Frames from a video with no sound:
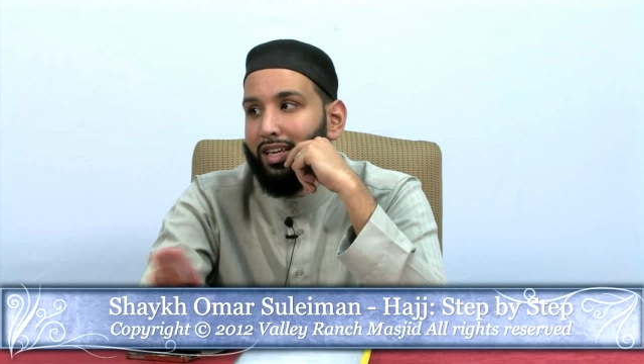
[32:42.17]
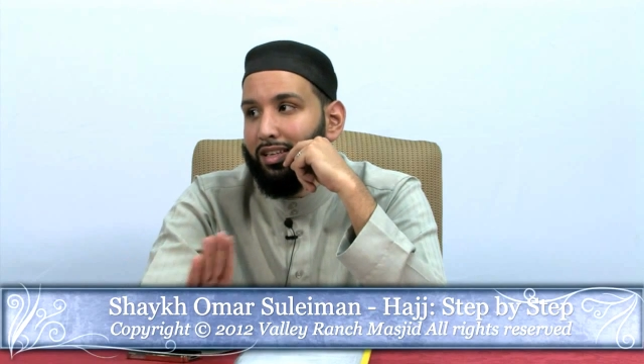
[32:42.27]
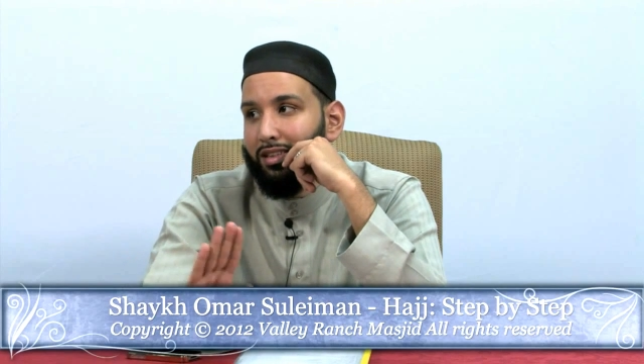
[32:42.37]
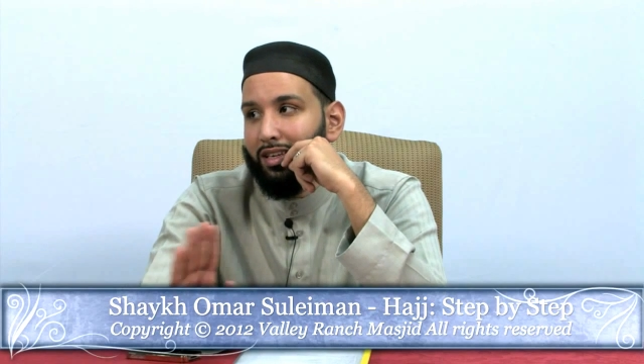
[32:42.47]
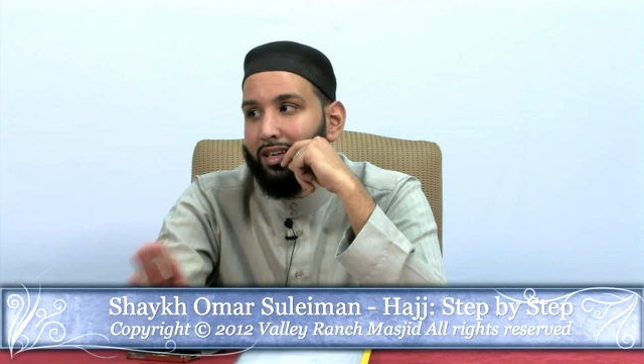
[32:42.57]

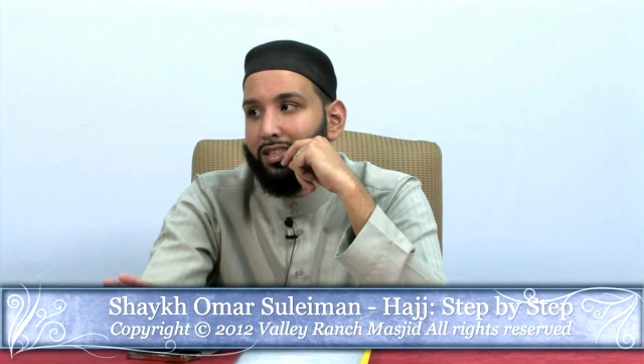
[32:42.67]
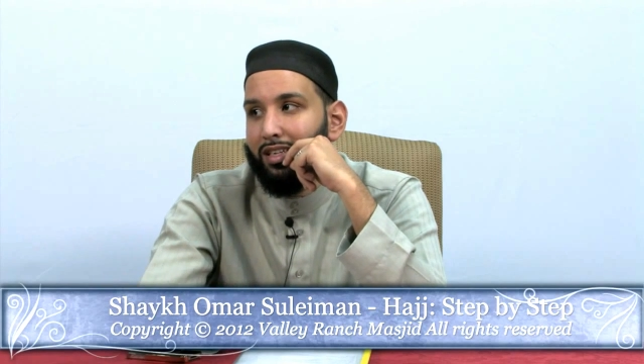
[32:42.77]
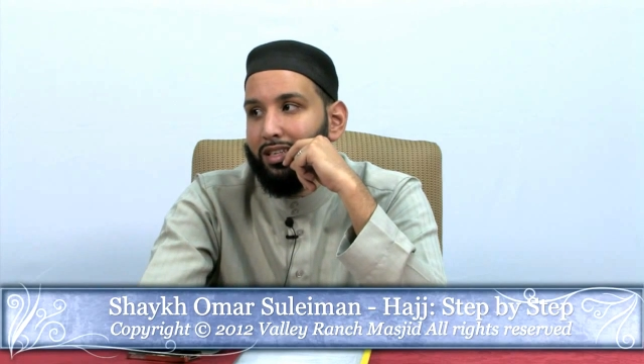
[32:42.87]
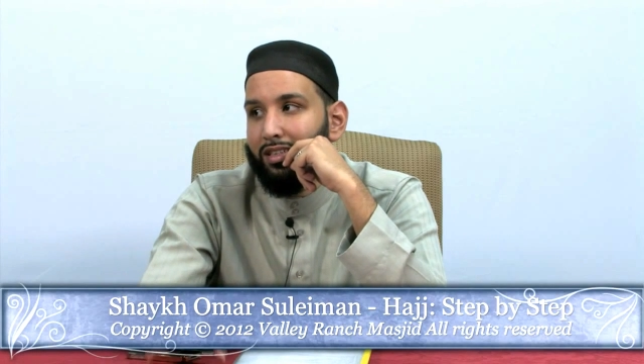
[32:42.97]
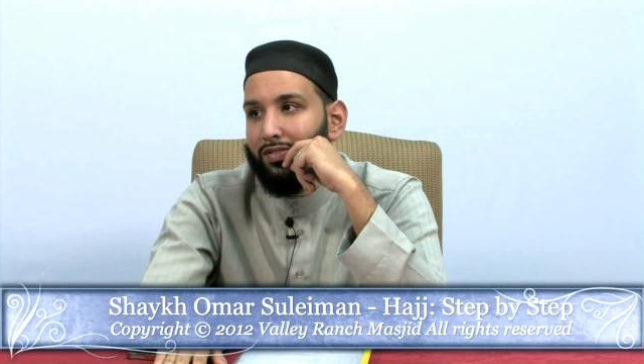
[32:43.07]
Anything
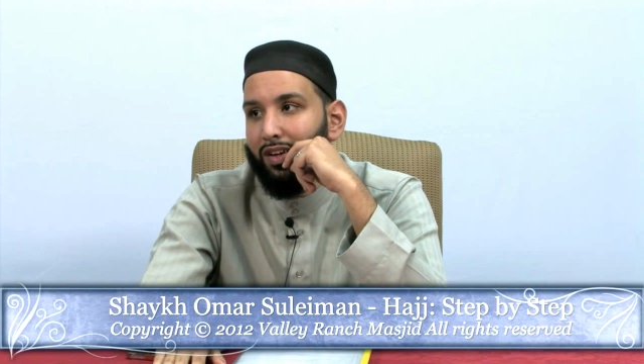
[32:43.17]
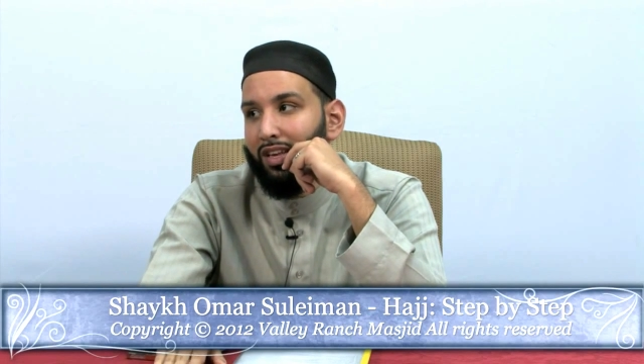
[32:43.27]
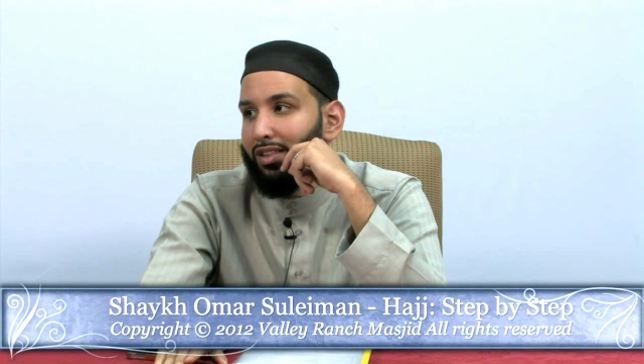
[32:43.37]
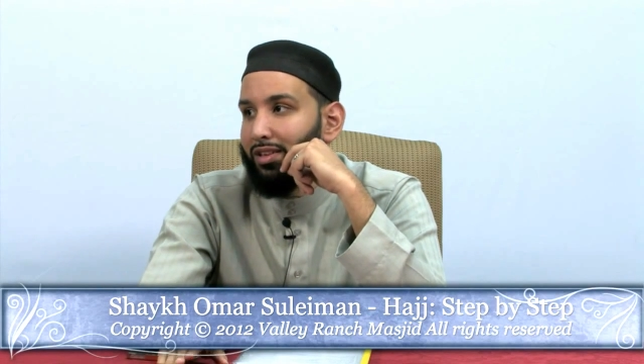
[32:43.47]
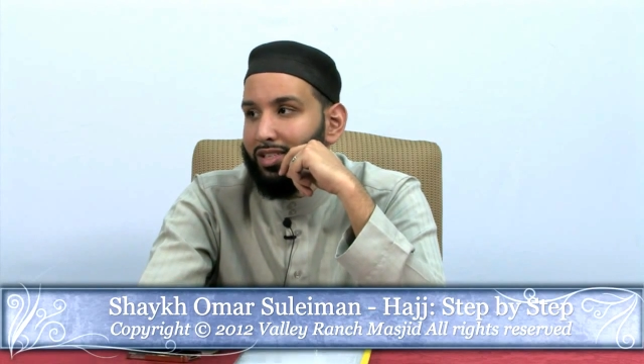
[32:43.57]
unscented is
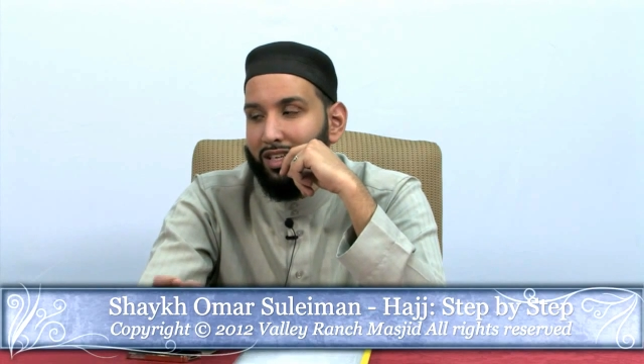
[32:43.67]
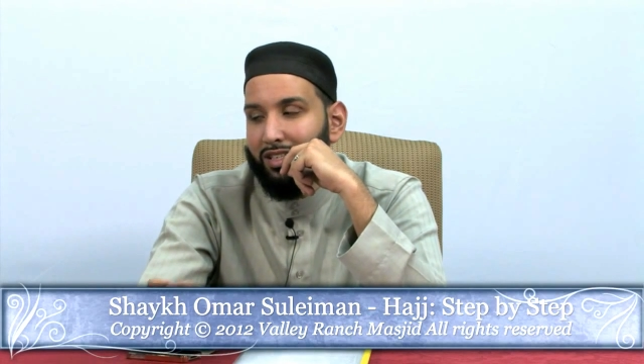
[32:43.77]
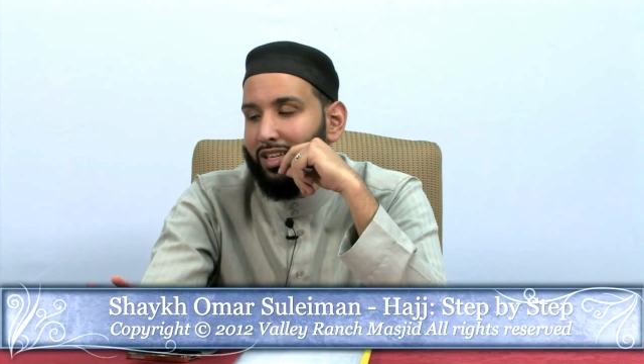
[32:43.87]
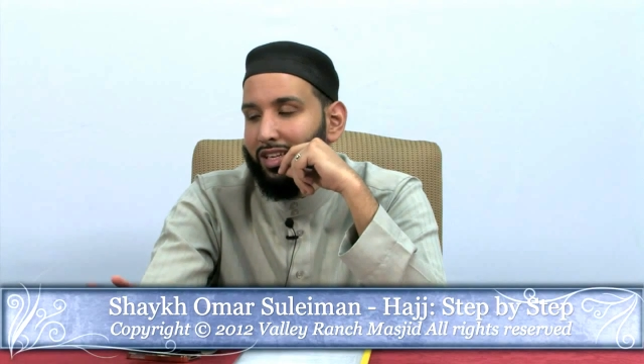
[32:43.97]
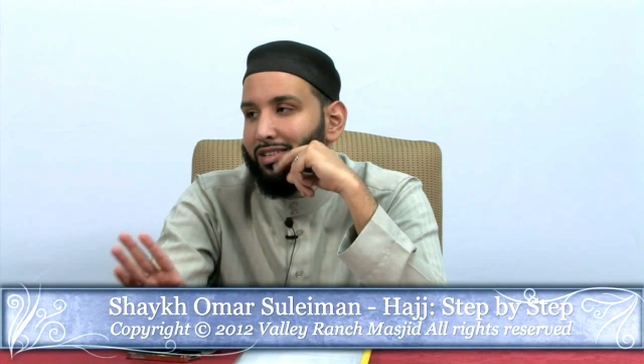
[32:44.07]
fine. There's
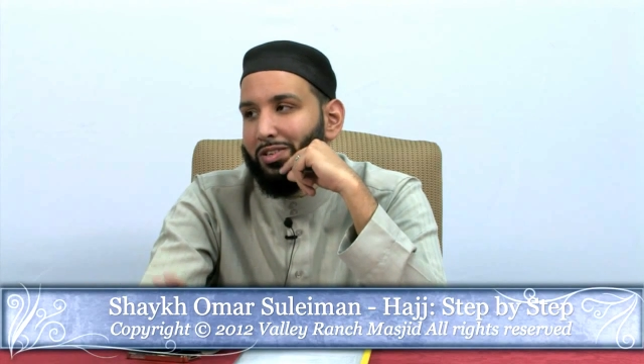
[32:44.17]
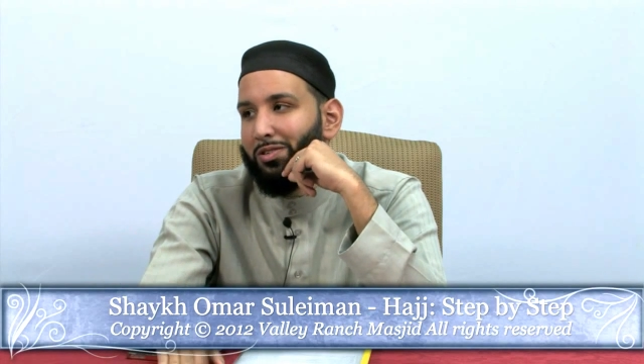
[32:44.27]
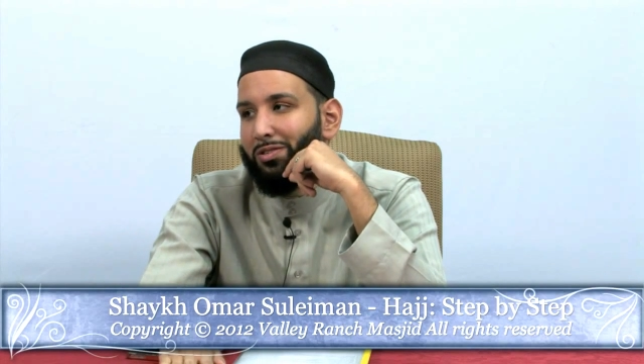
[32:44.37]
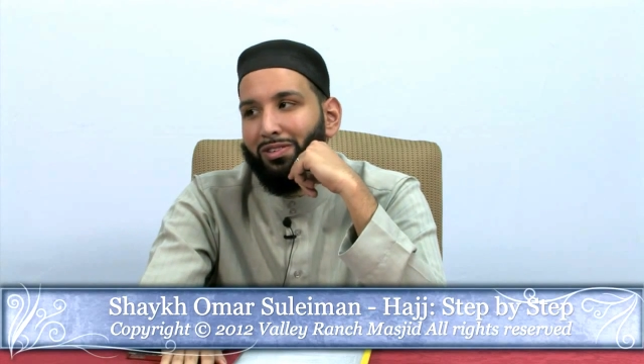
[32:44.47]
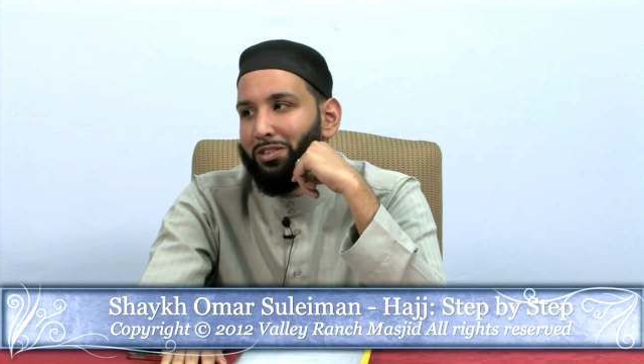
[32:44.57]
unscented
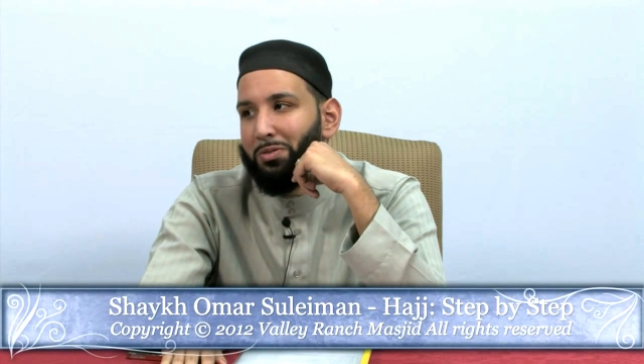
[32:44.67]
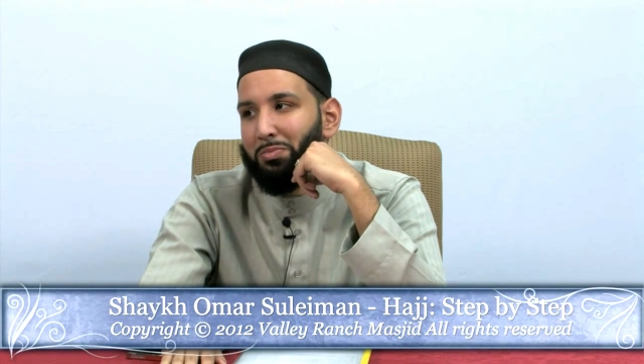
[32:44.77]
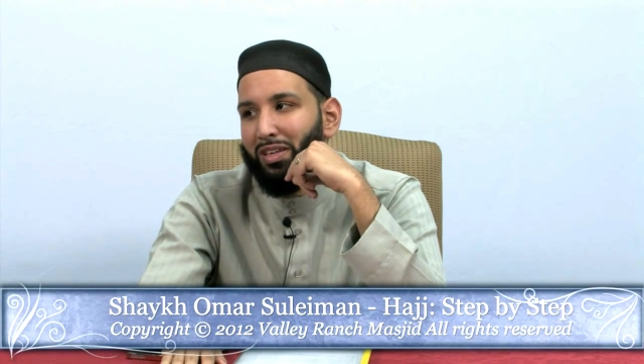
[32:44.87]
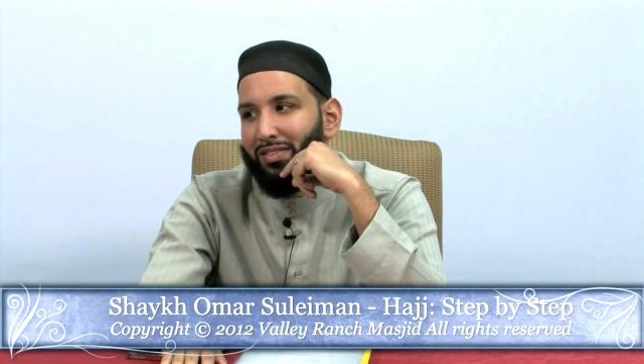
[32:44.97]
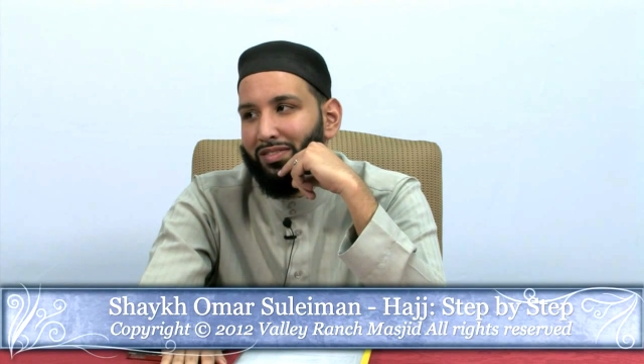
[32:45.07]
deodorant. There's
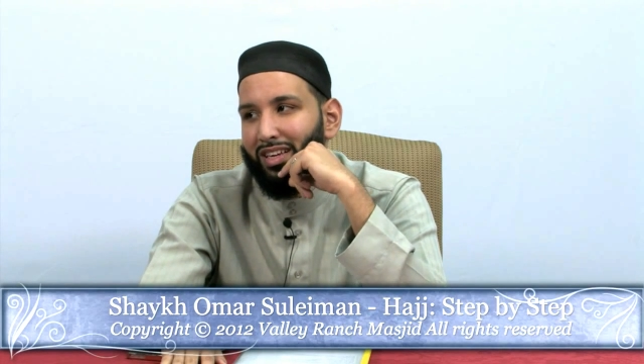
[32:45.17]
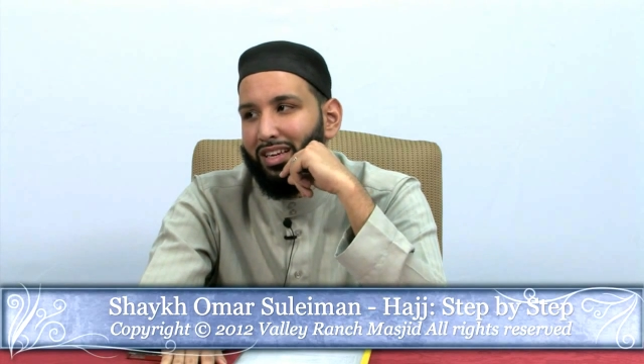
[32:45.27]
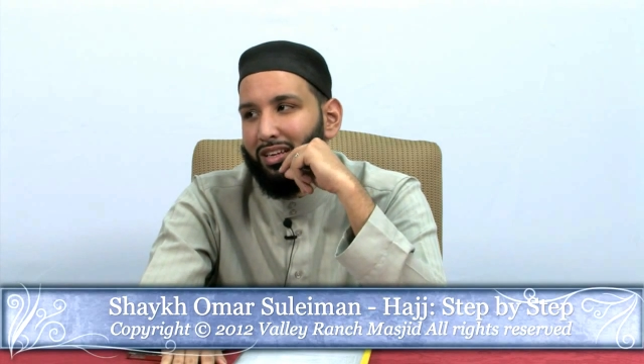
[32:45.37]
plenty of that.